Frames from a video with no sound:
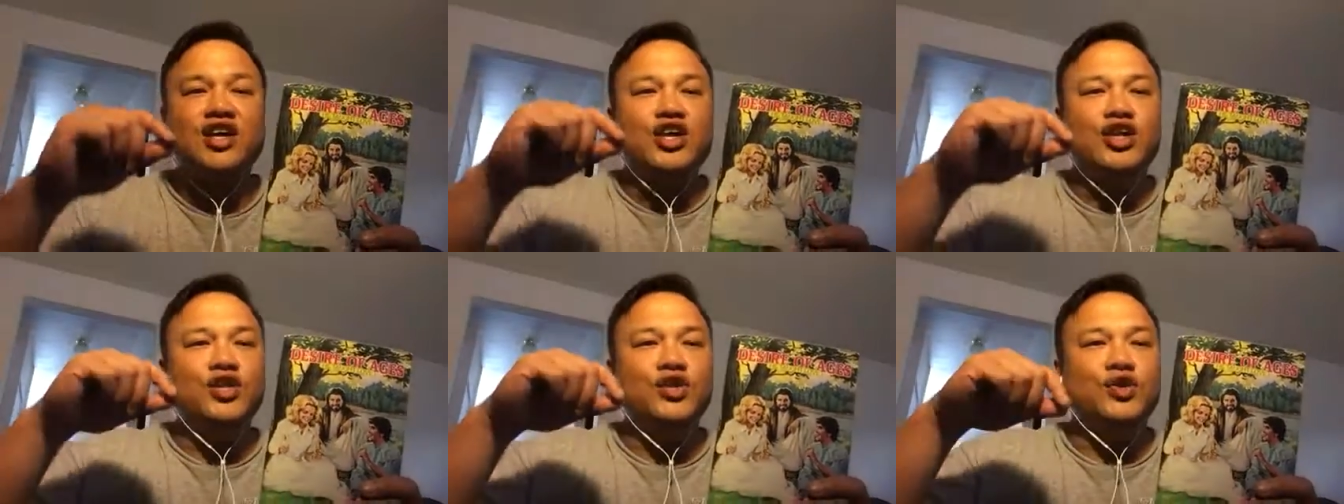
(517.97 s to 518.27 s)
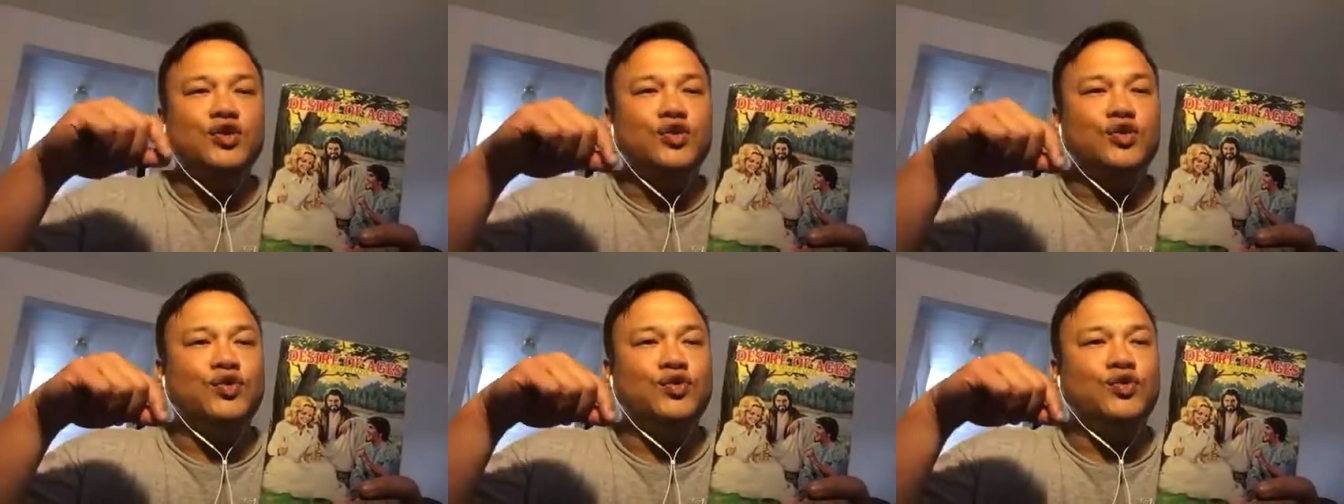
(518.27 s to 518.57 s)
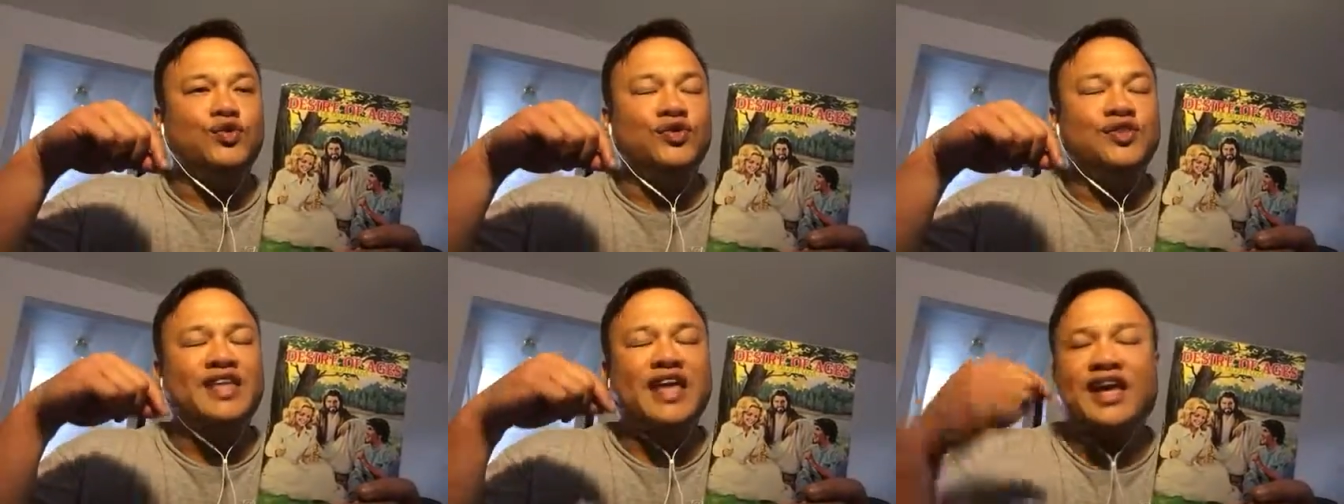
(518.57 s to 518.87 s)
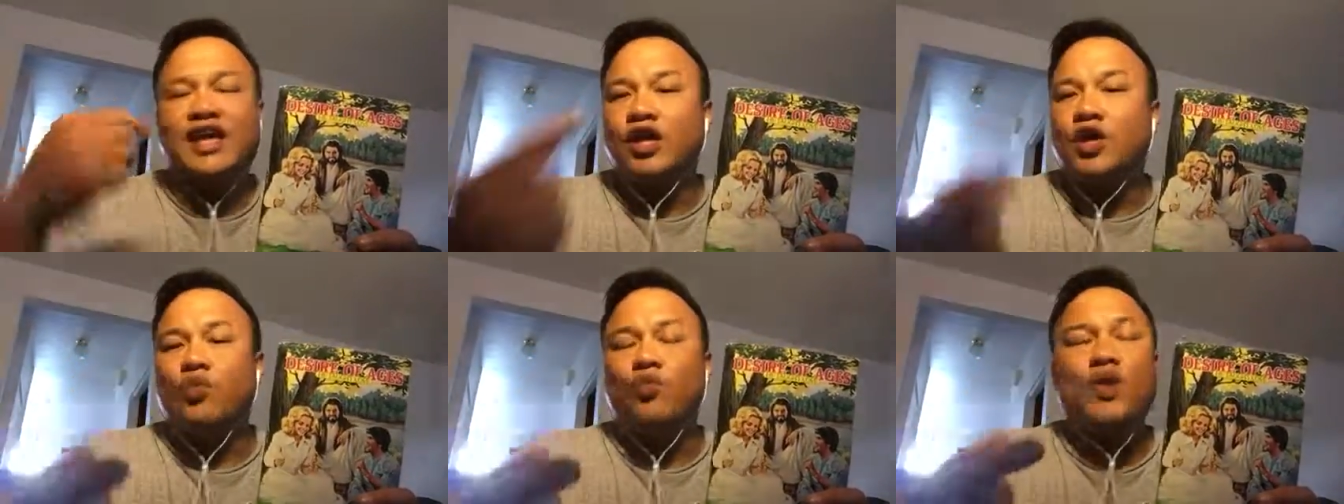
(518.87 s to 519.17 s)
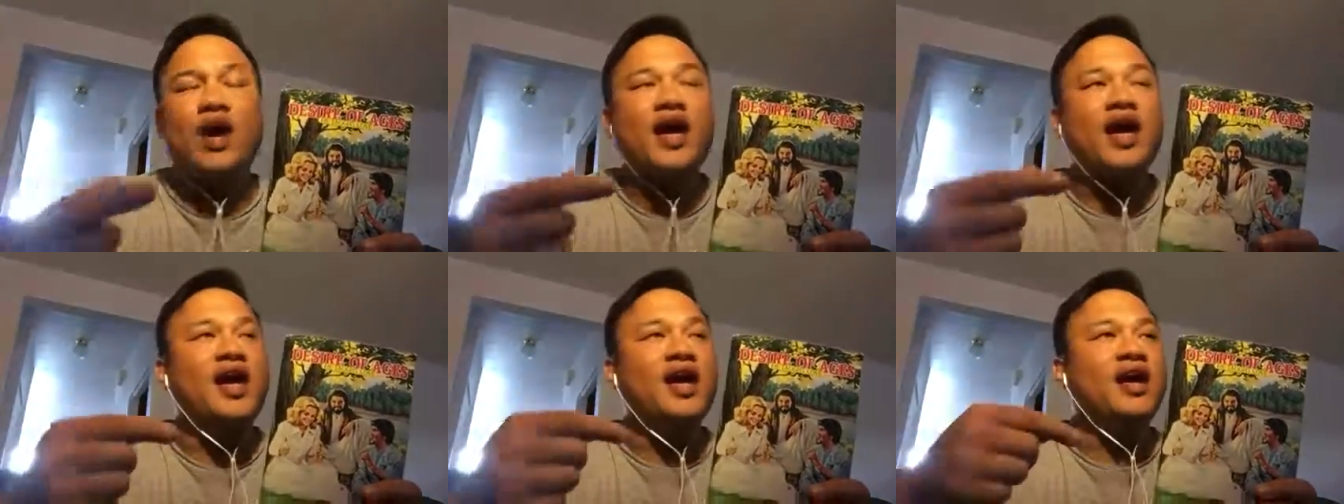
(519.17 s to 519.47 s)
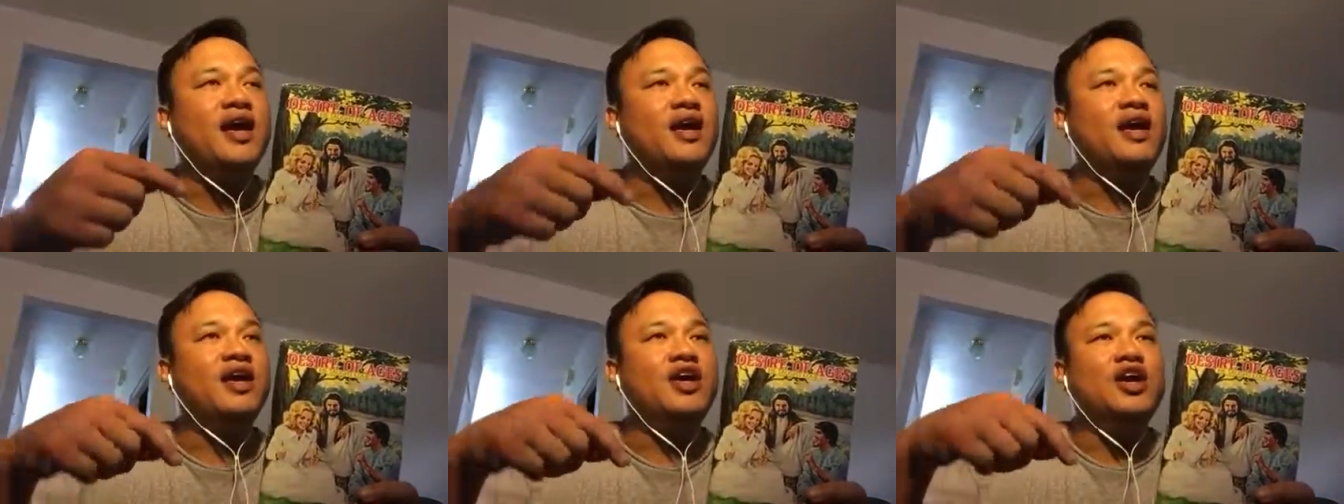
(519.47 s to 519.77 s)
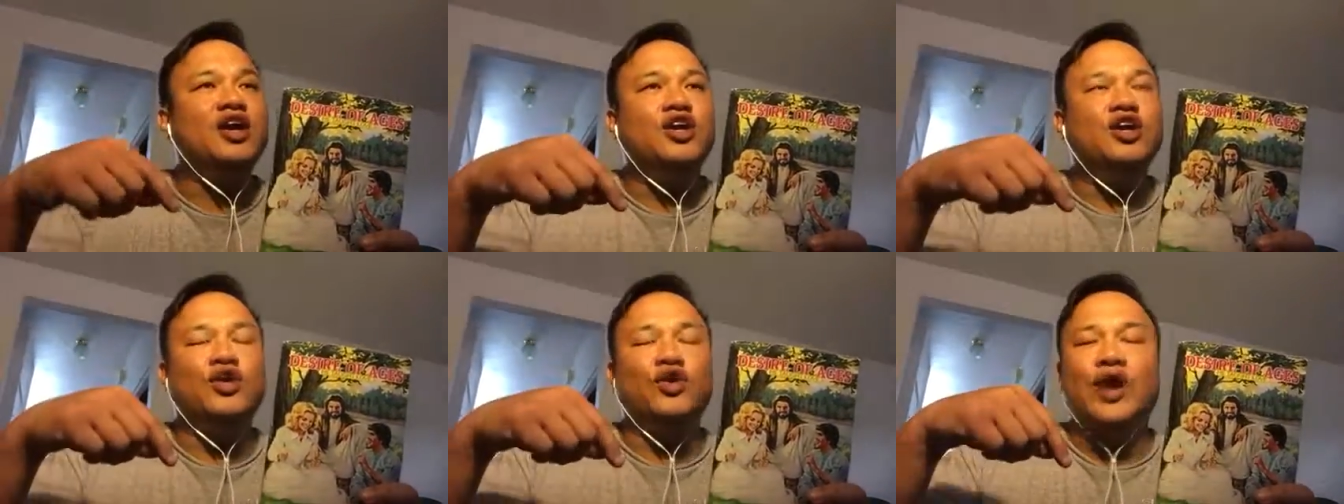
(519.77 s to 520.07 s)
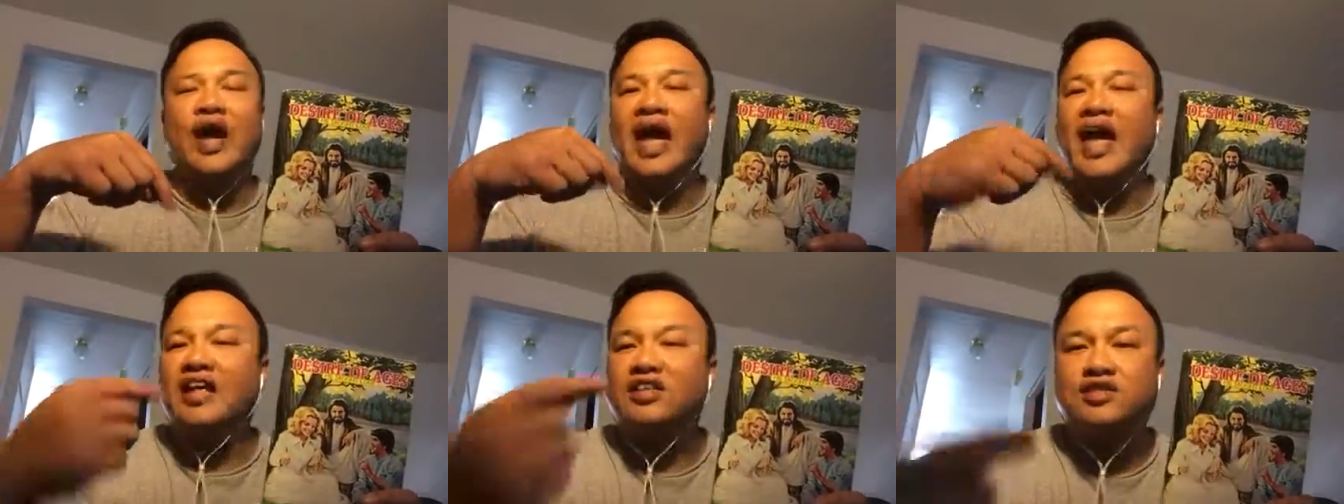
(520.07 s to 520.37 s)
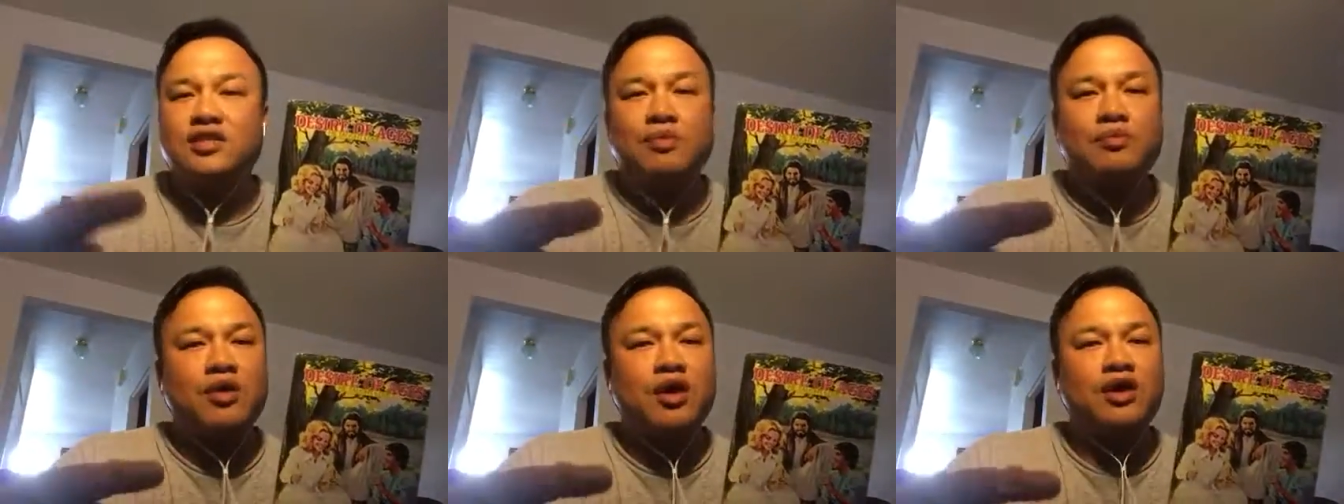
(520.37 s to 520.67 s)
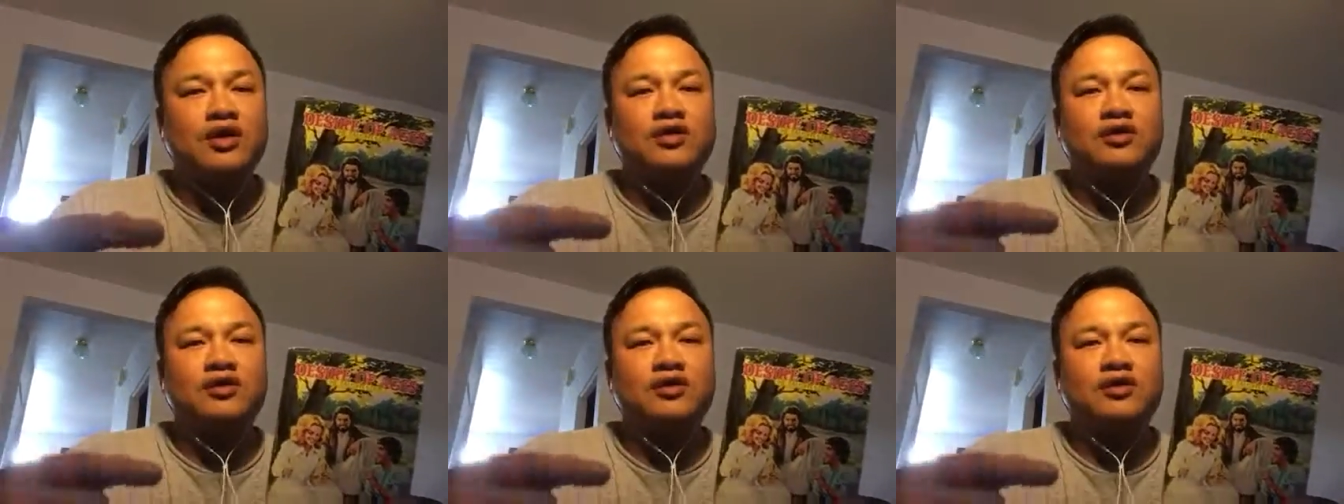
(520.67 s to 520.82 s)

you take it away, you add some on